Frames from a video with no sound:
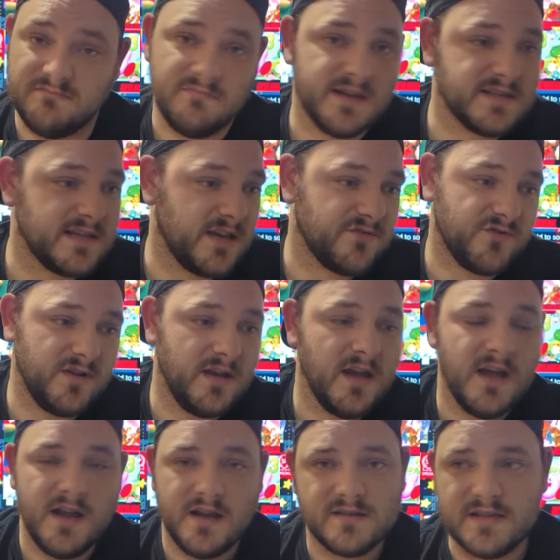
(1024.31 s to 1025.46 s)
etc.
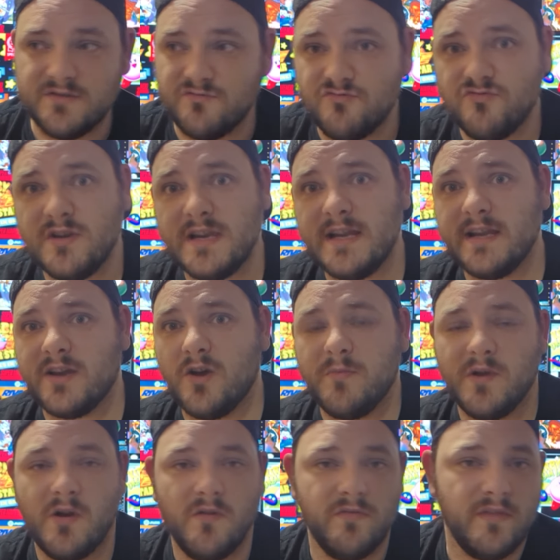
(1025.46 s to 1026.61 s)
Didn't really go
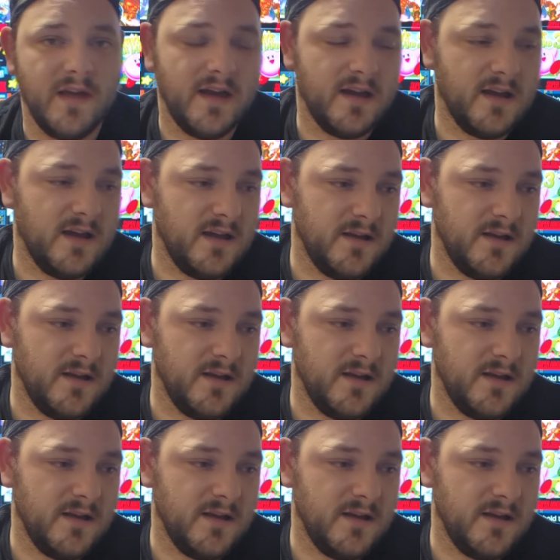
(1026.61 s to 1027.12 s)
beyond that.